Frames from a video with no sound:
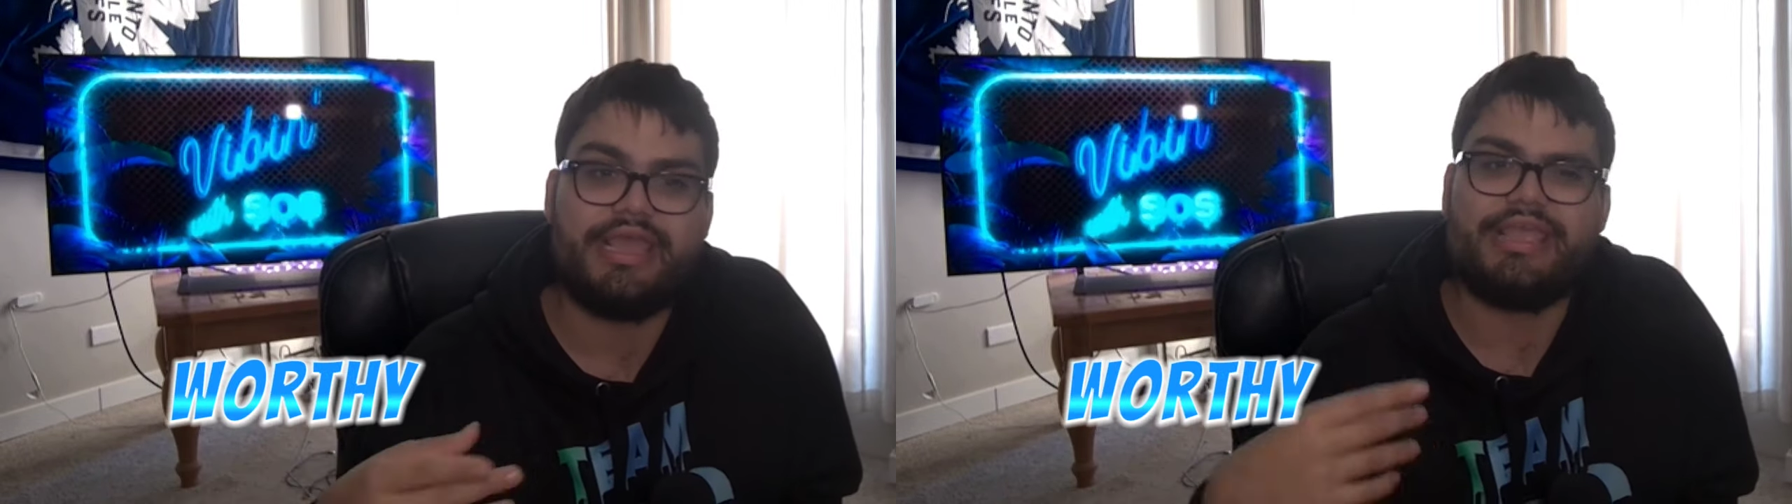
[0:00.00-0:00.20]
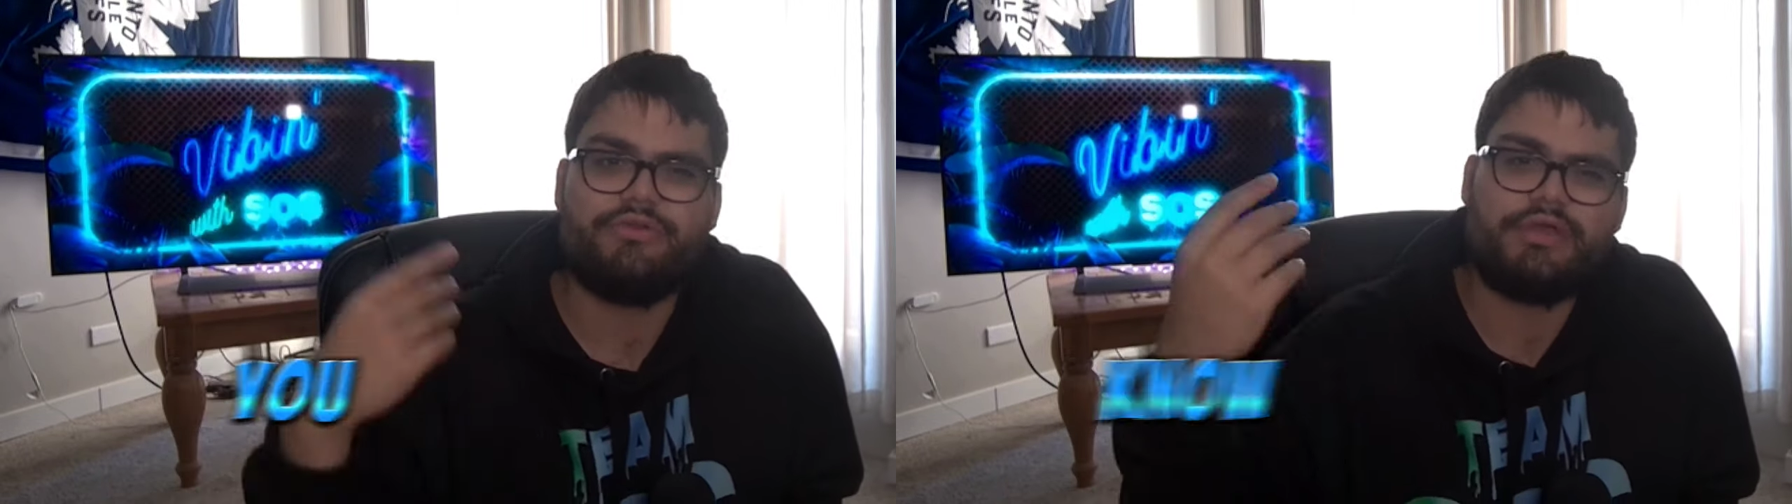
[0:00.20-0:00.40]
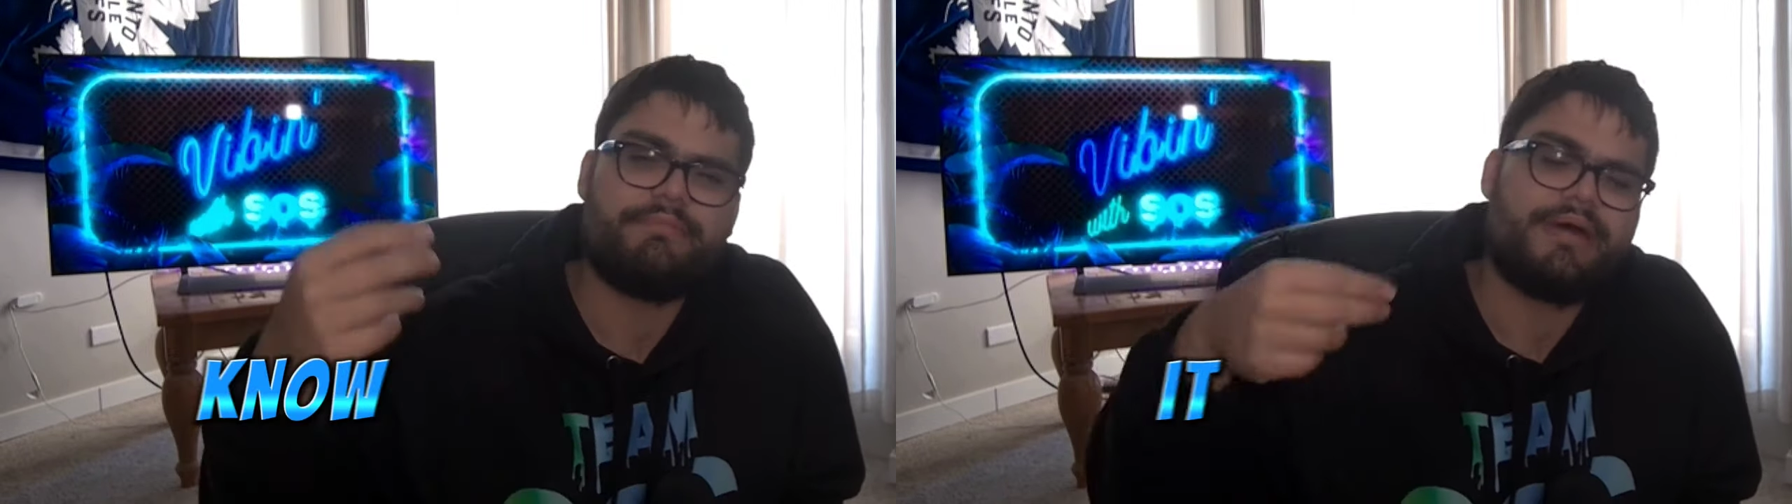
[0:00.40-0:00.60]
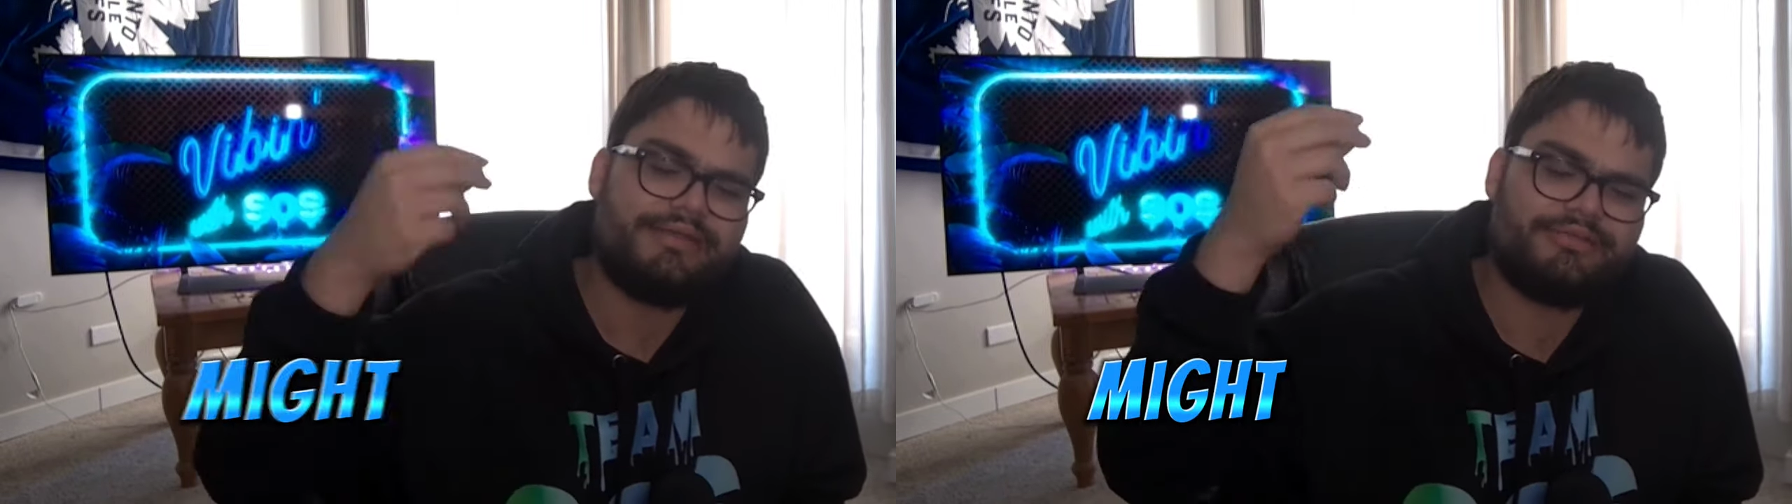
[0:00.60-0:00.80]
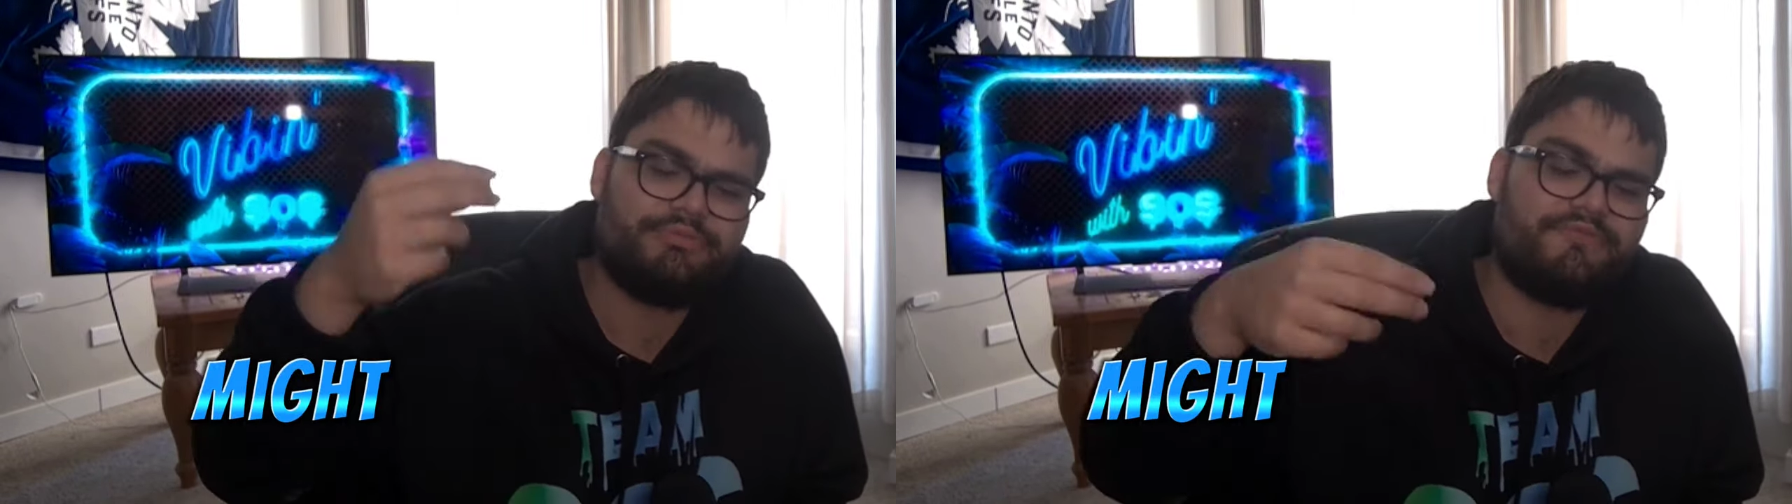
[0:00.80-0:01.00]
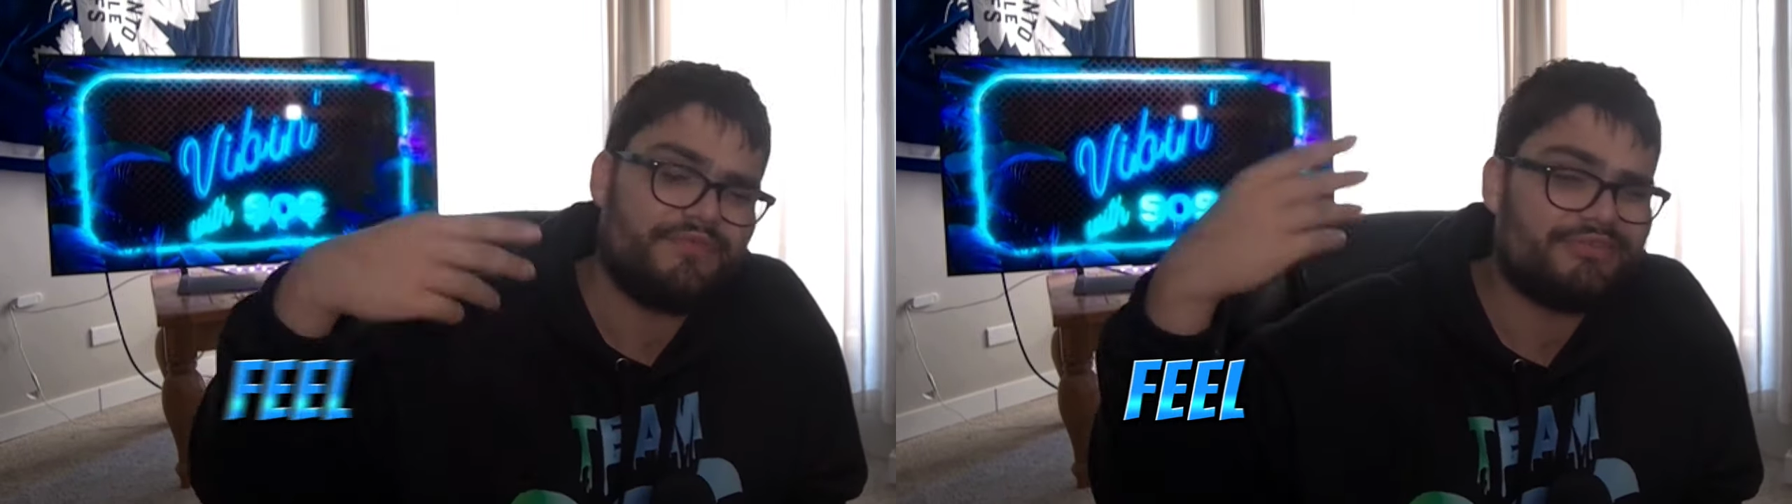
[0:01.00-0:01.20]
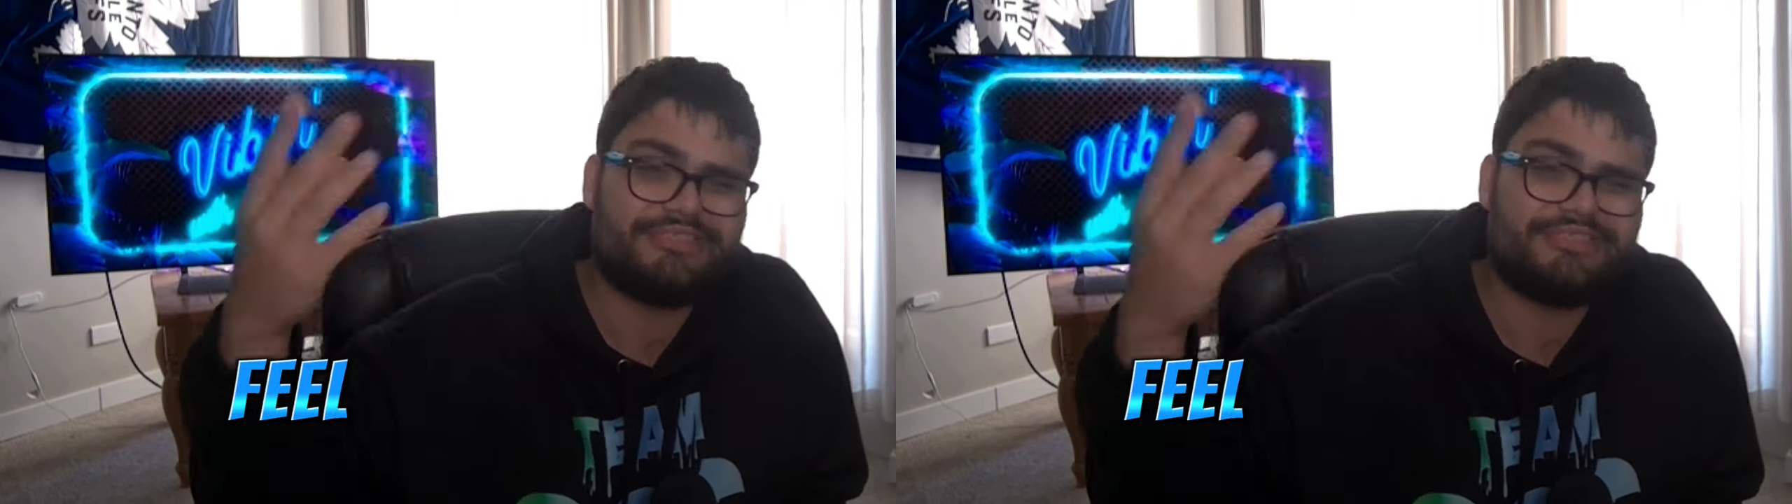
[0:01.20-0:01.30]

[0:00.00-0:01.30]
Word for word: You know, it might feel